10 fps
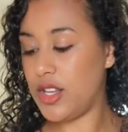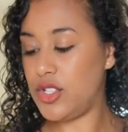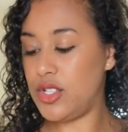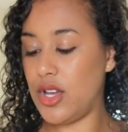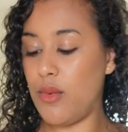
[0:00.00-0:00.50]

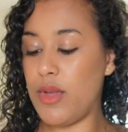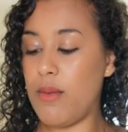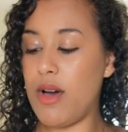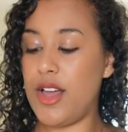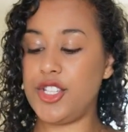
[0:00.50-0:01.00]
So we
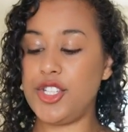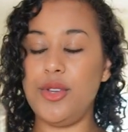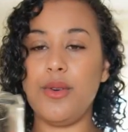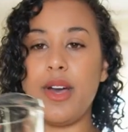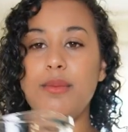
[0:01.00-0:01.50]
want
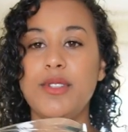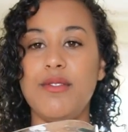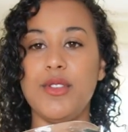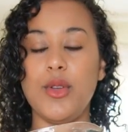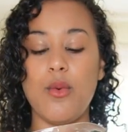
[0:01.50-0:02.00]
2 cups
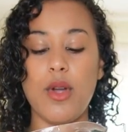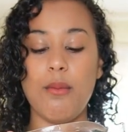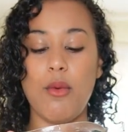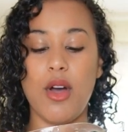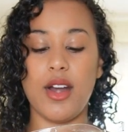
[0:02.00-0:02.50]
of
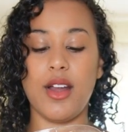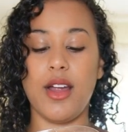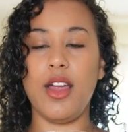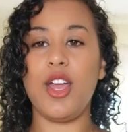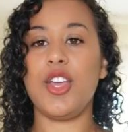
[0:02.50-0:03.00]
lukewarm
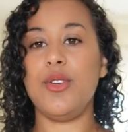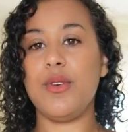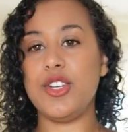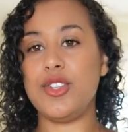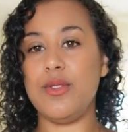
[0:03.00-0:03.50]
water. You
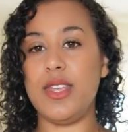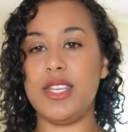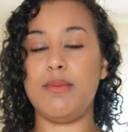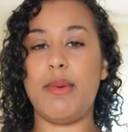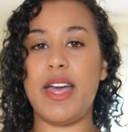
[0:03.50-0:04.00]
can do
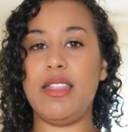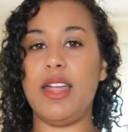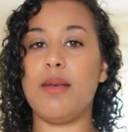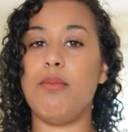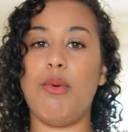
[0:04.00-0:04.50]
this by
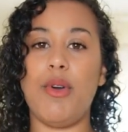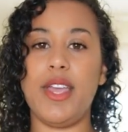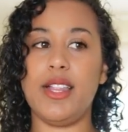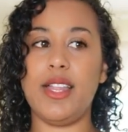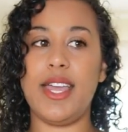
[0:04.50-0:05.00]
like
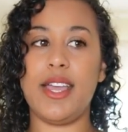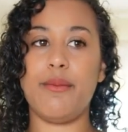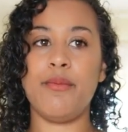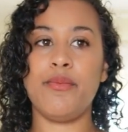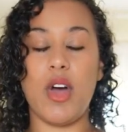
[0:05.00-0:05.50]

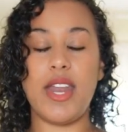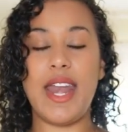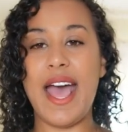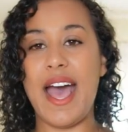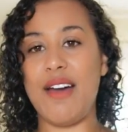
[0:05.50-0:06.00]
boiling
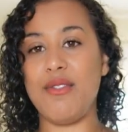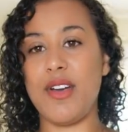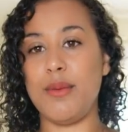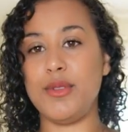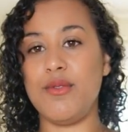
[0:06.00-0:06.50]
1.5
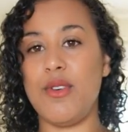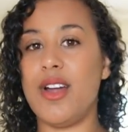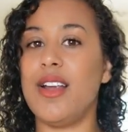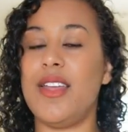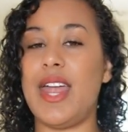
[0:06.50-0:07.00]
cups of
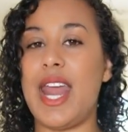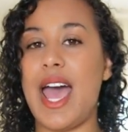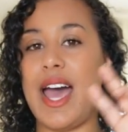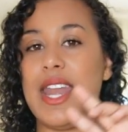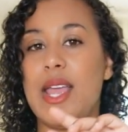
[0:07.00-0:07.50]
water and then
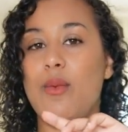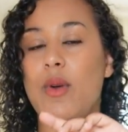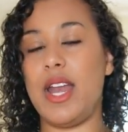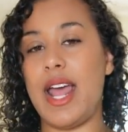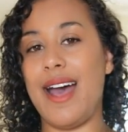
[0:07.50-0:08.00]
adding
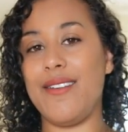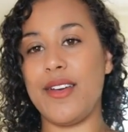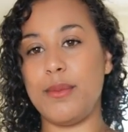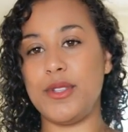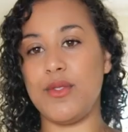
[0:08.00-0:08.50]
1.5
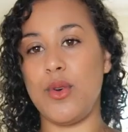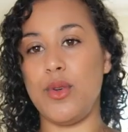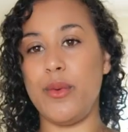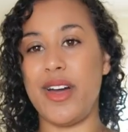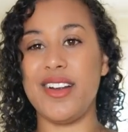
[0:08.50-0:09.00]
cups of
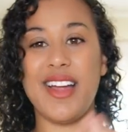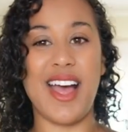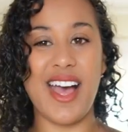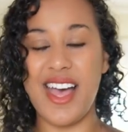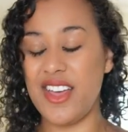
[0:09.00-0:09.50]
cold water.
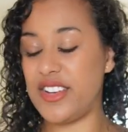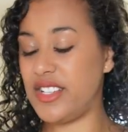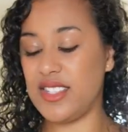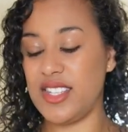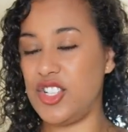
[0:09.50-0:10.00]
I
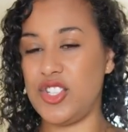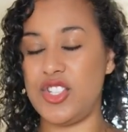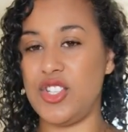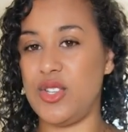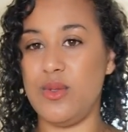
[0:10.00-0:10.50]
honestly
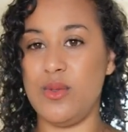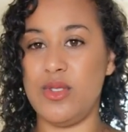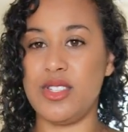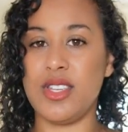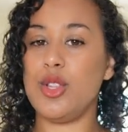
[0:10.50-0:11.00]
just
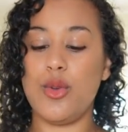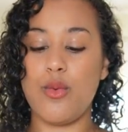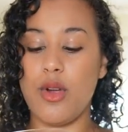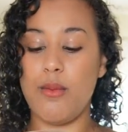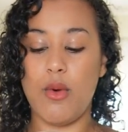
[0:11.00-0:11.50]
use
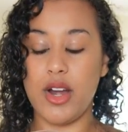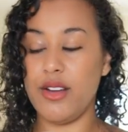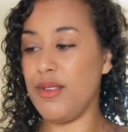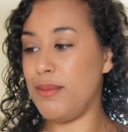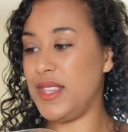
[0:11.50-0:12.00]
lukewarm
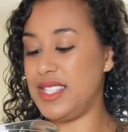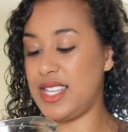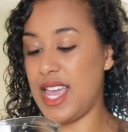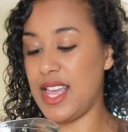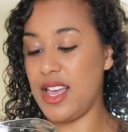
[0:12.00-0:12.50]
water from the
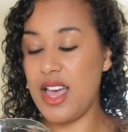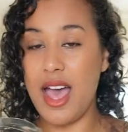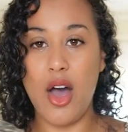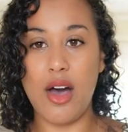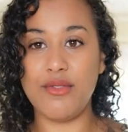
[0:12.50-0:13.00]
sink.
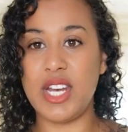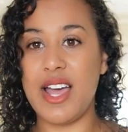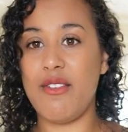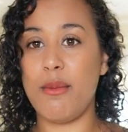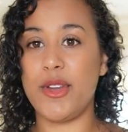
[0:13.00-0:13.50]
I often
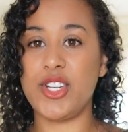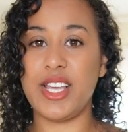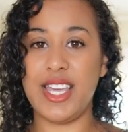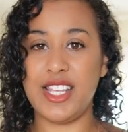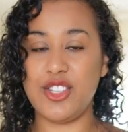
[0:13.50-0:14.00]
have a bunch of
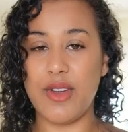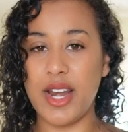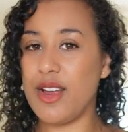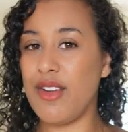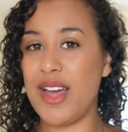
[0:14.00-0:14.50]
kids
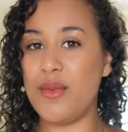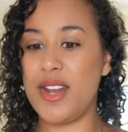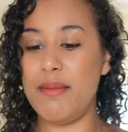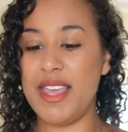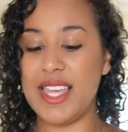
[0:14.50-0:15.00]
running around when
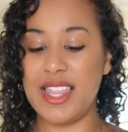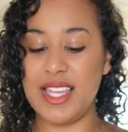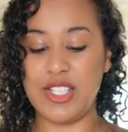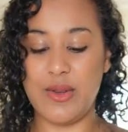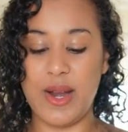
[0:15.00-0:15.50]
I'm making
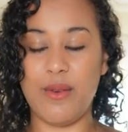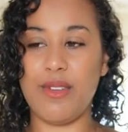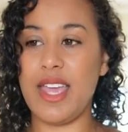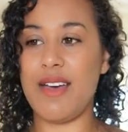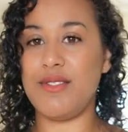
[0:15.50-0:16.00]
this, so I don't
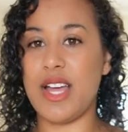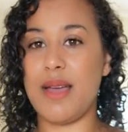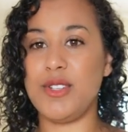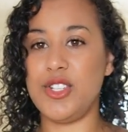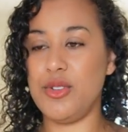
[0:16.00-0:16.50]
really have
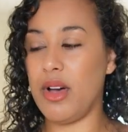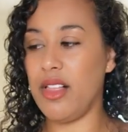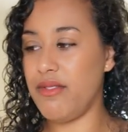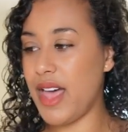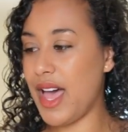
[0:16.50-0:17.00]
time to do
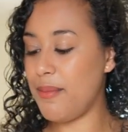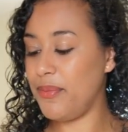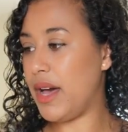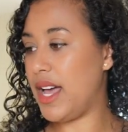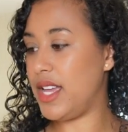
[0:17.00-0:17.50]
all of that,
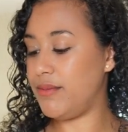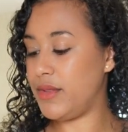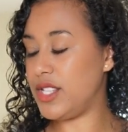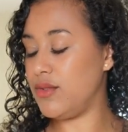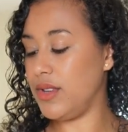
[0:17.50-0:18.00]
but
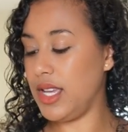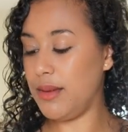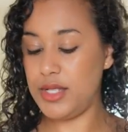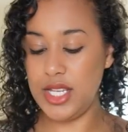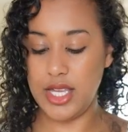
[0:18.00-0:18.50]
it's really
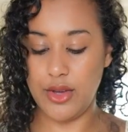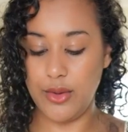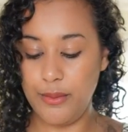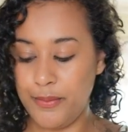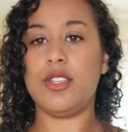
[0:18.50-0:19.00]
up to you.